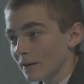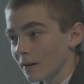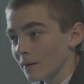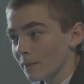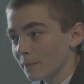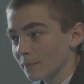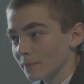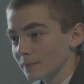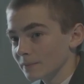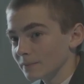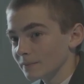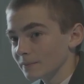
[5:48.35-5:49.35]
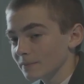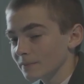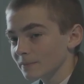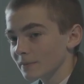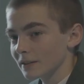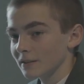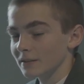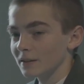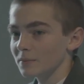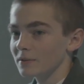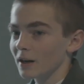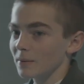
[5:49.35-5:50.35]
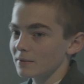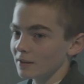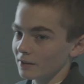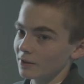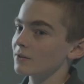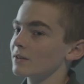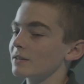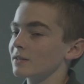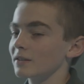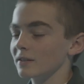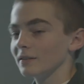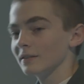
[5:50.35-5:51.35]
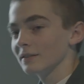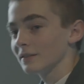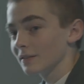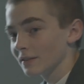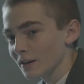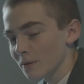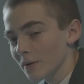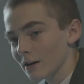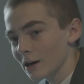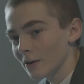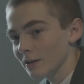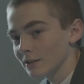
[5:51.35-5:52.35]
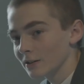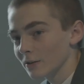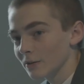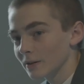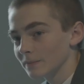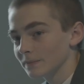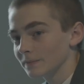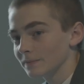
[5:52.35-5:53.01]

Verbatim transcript: Um, like sometimes I do, just think about how he's doing.